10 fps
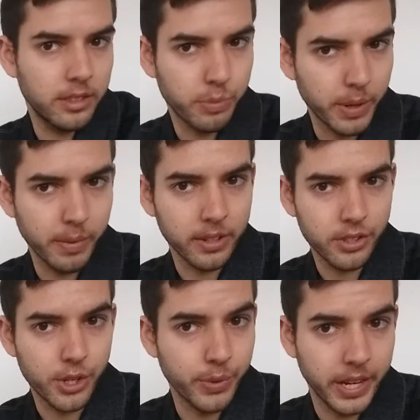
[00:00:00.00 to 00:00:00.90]
it's pretty
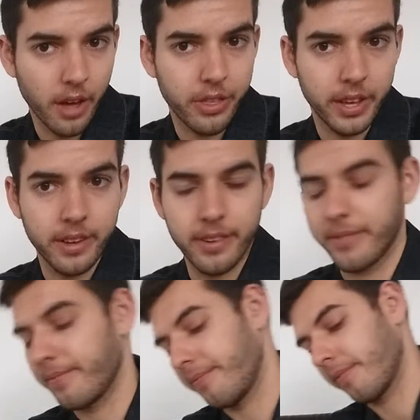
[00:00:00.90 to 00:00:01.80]
much doing nothing.
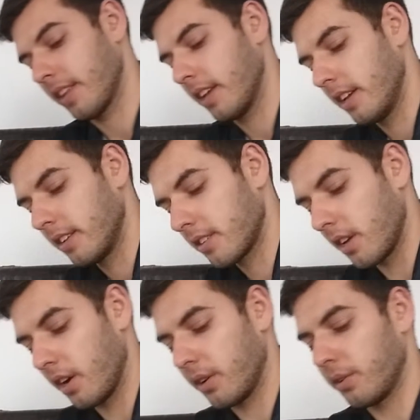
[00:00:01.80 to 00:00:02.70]

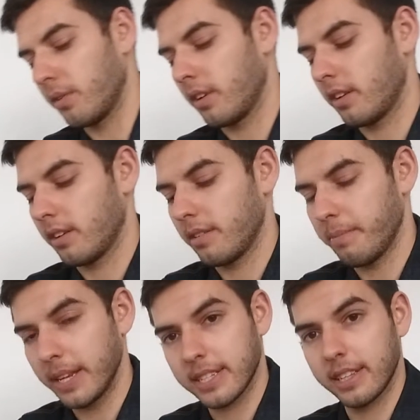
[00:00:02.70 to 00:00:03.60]
So
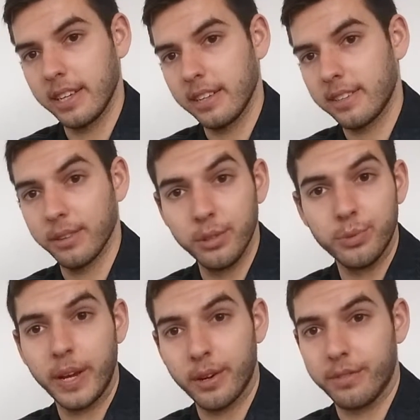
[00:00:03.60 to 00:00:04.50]
basically, to
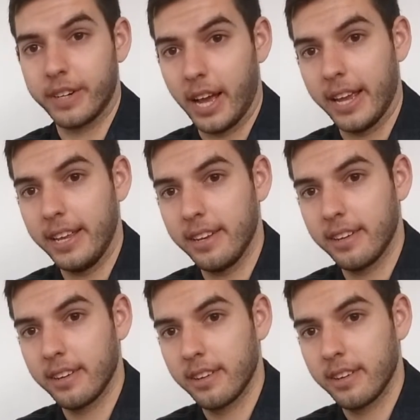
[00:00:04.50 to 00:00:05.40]
lose weight overnight,
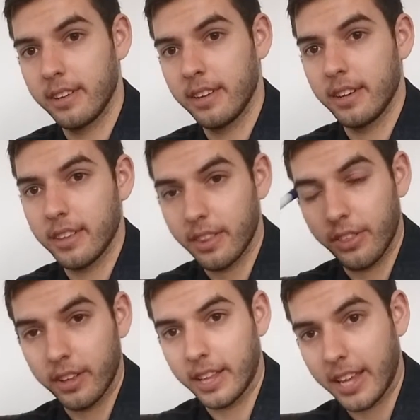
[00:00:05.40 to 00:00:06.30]
the
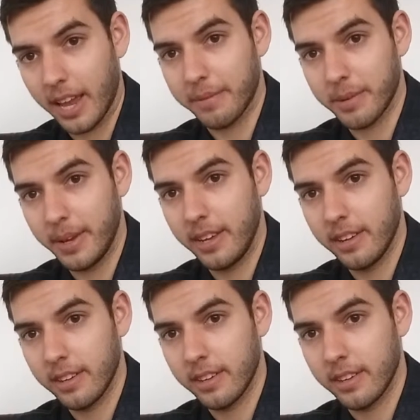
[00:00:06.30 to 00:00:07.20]
thought that came to
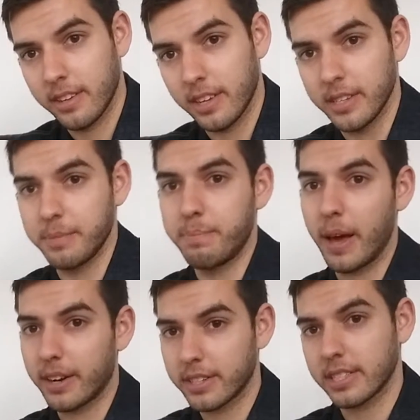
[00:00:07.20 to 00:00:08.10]
me is
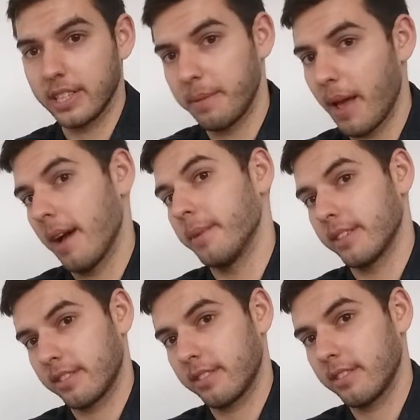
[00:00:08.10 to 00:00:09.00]
better sleep
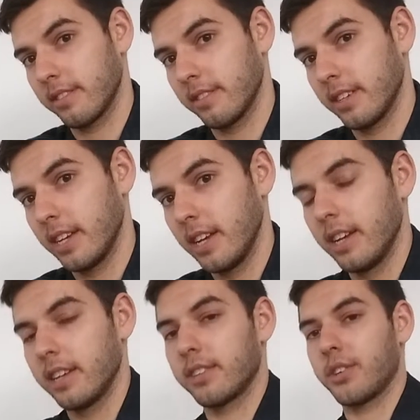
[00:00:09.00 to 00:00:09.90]
habits.
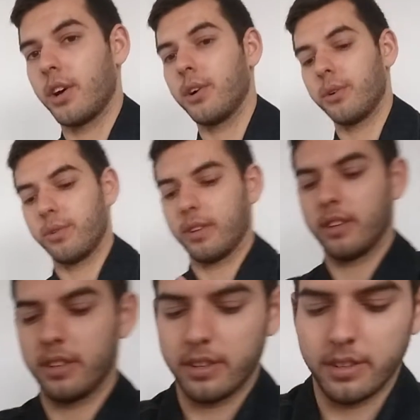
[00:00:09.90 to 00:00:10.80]
So
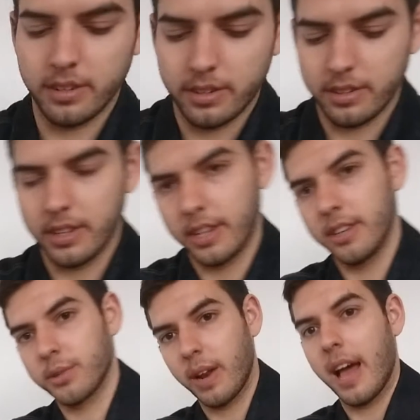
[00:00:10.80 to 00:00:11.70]

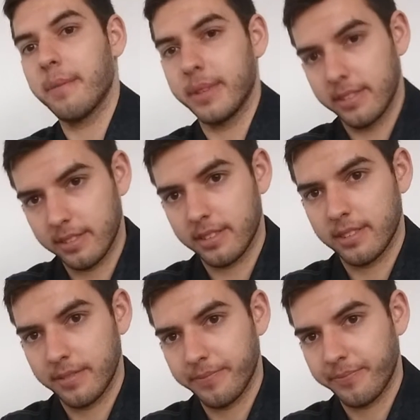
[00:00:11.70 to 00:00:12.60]
here's what
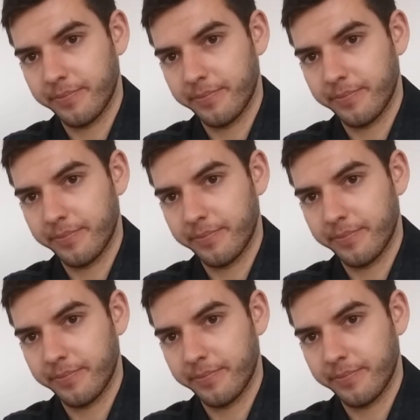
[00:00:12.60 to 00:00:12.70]
happens.